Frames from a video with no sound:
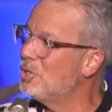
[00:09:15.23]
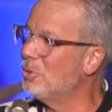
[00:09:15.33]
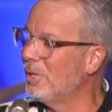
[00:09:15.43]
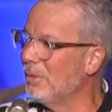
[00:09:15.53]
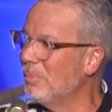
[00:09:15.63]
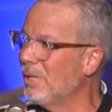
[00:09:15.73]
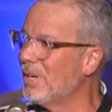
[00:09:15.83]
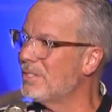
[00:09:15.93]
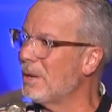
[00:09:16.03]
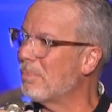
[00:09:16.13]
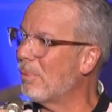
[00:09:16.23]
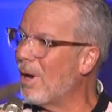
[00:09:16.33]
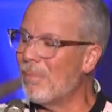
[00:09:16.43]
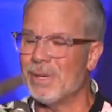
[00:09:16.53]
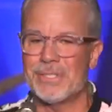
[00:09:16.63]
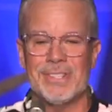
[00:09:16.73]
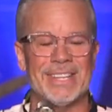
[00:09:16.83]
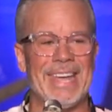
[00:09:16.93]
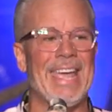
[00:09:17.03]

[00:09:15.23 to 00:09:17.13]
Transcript: do it, because I promise the